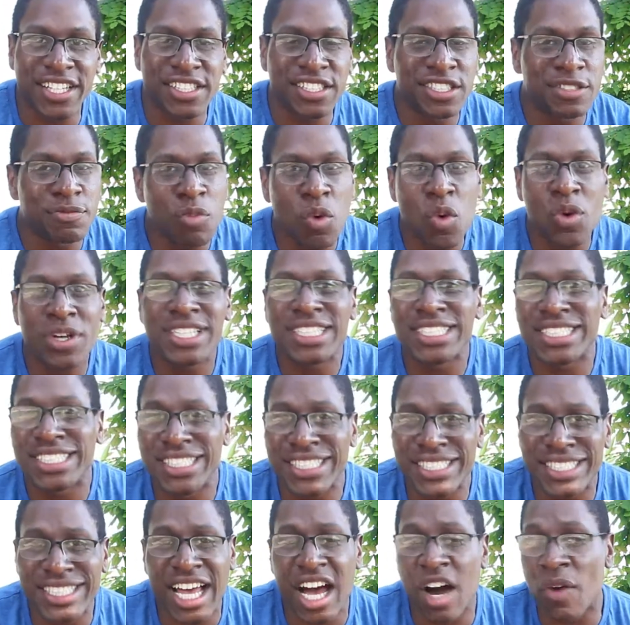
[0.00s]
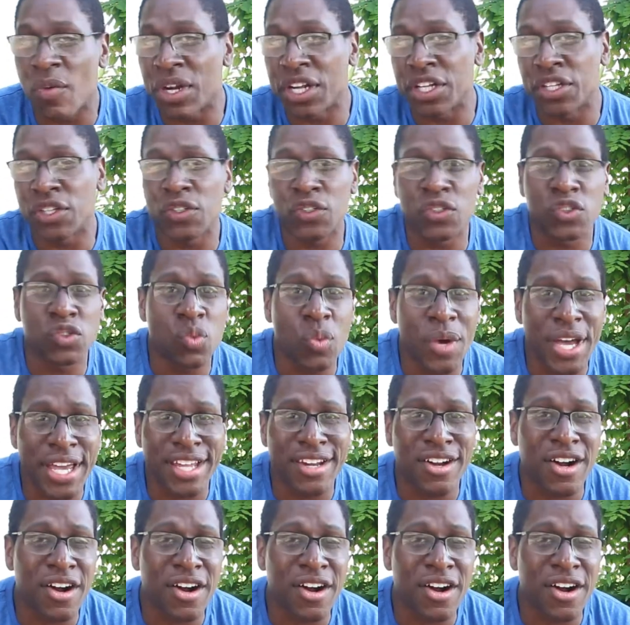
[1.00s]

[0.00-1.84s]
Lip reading: It's more than just I want to lose weight,